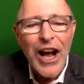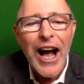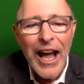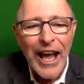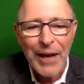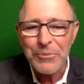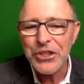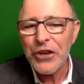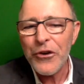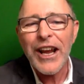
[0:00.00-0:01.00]
I am.
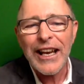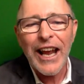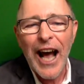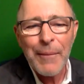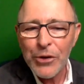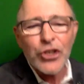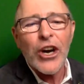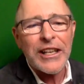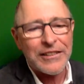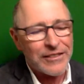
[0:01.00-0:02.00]
So really, I'm
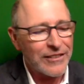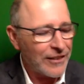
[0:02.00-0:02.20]
great.